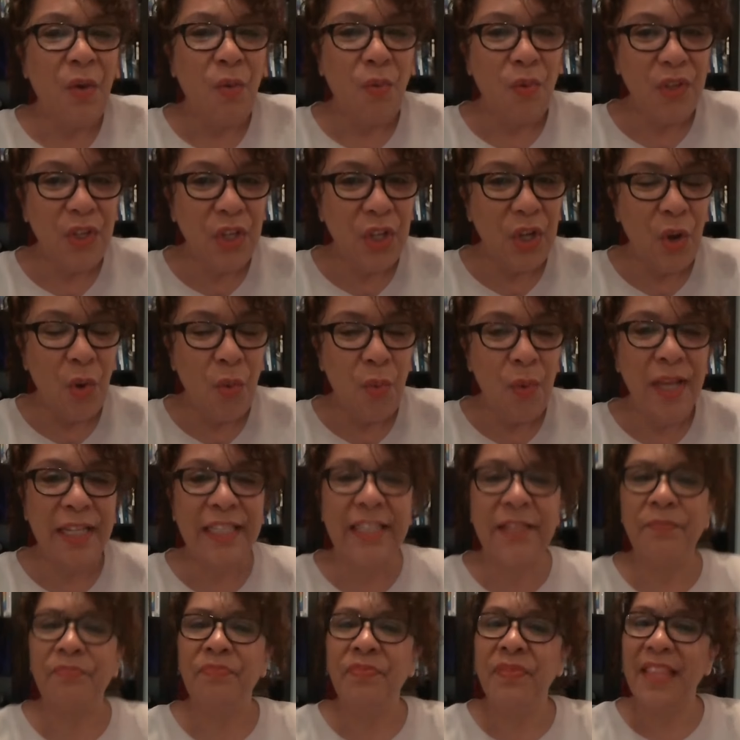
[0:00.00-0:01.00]
You know
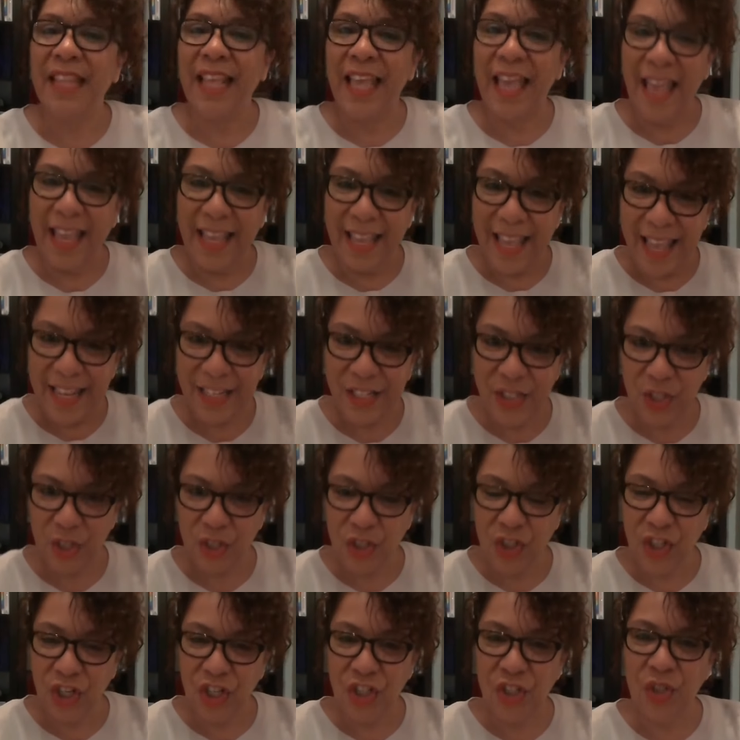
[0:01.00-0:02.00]
what? I ask you
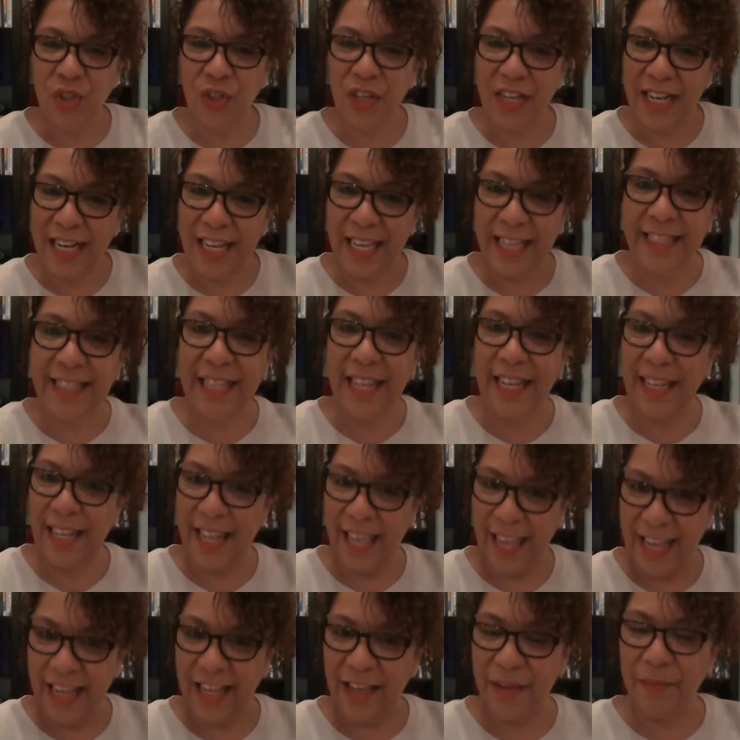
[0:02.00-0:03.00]
just to click the
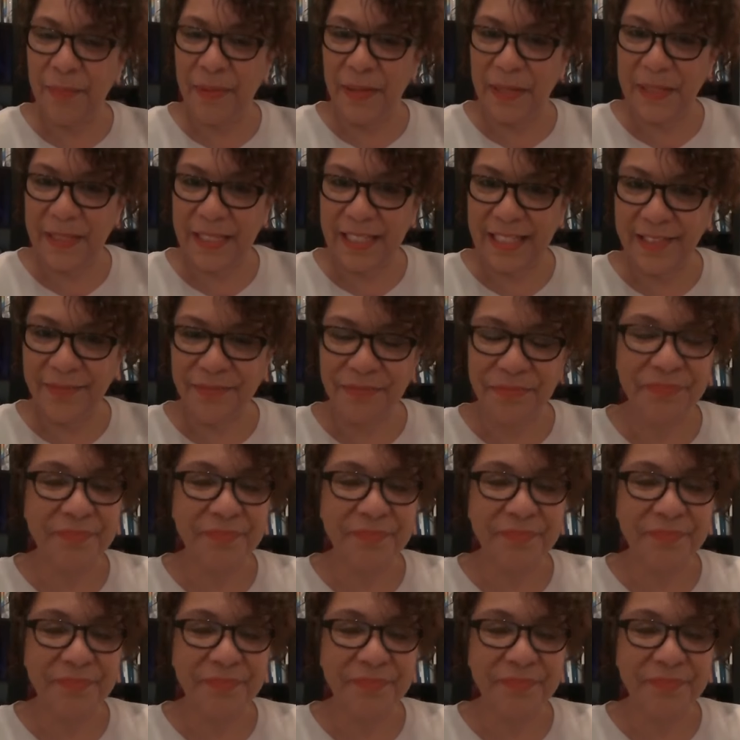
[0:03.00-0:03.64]
like button.